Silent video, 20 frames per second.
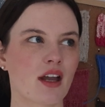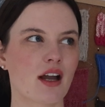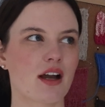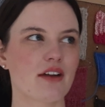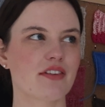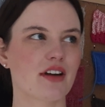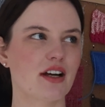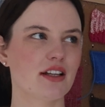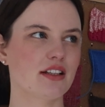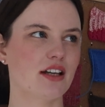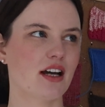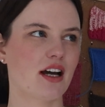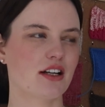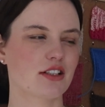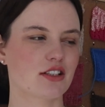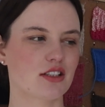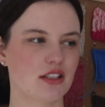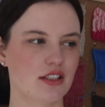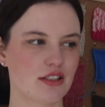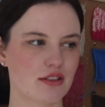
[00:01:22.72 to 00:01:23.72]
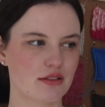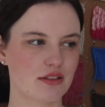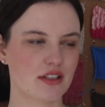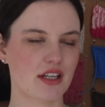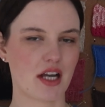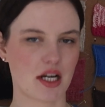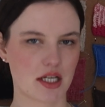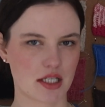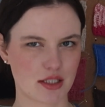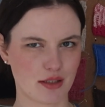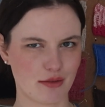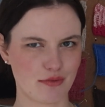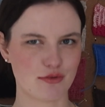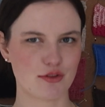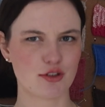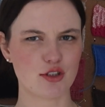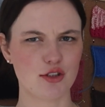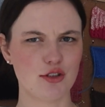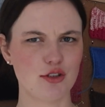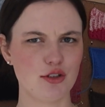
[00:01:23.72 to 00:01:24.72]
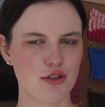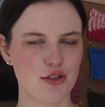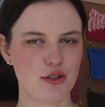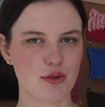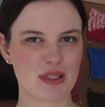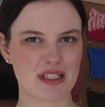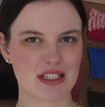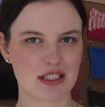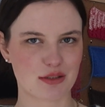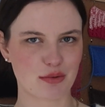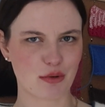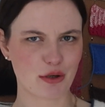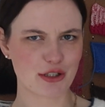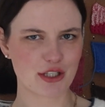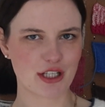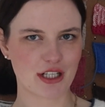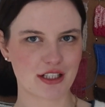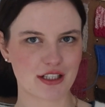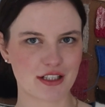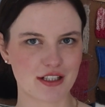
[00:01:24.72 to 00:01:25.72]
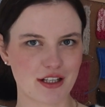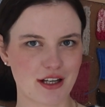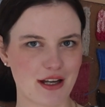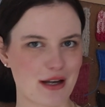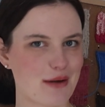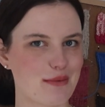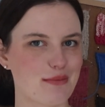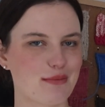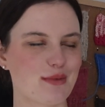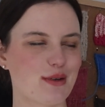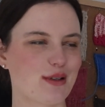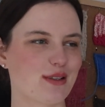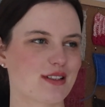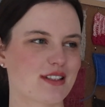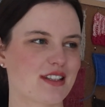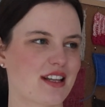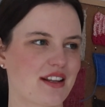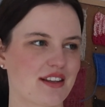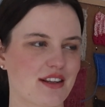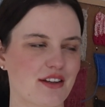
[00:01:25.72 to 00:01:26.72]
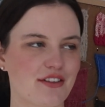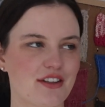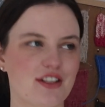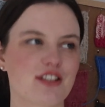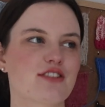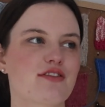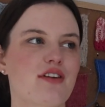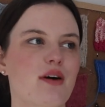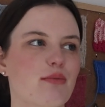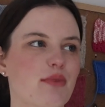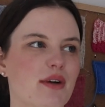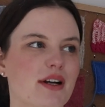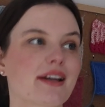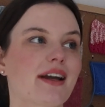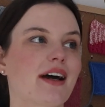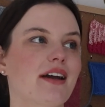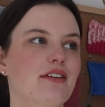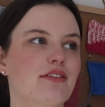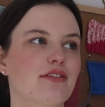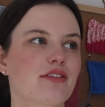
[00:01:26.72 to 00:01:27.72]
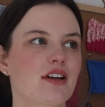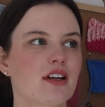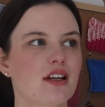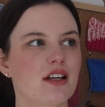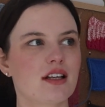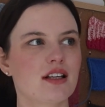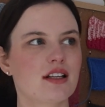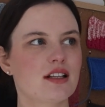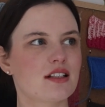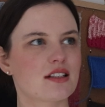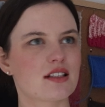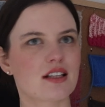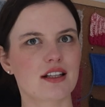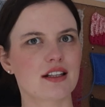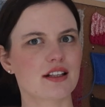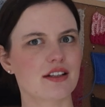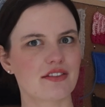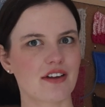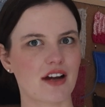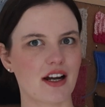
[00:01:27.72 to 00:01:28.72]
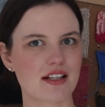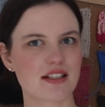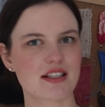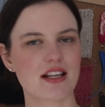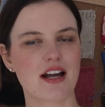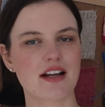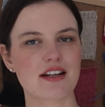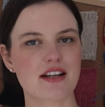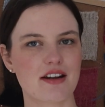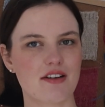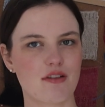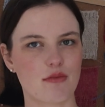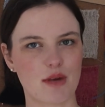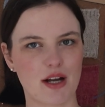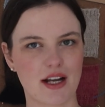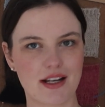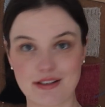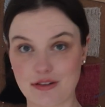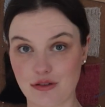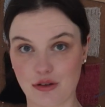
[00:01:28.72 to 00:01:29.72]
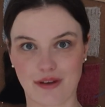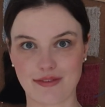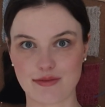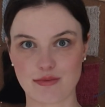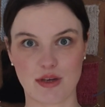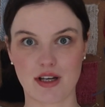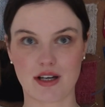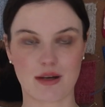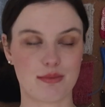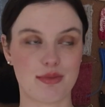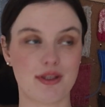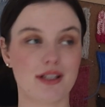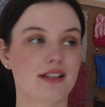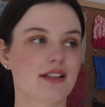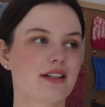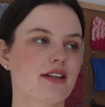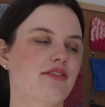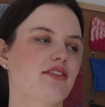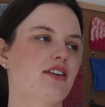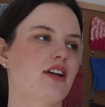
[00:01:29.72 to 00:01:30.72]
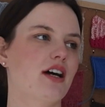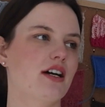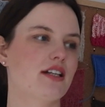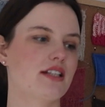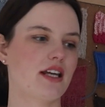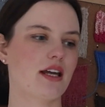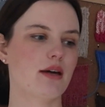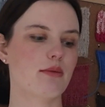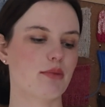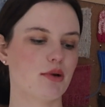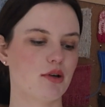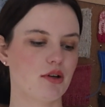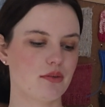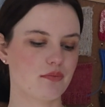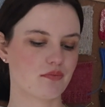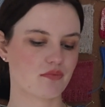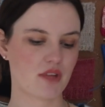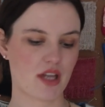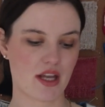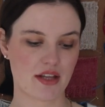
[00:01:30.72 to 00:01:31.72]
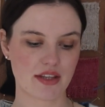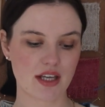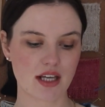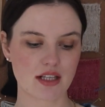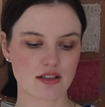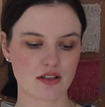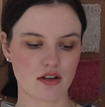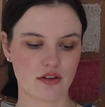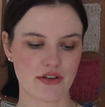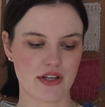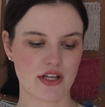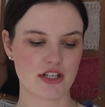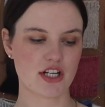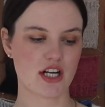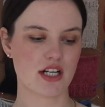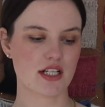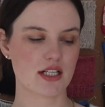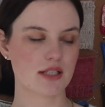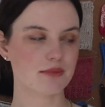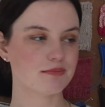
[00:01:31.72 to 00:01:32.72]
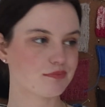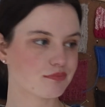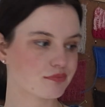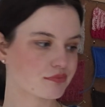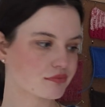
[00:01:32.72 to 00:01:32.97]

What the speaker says: I find that actually the act of doing the swatching and seeing the finished fabric kind of solidifies the idea in my head, or gives me a completely different idea. But yeah, that's on the agenda.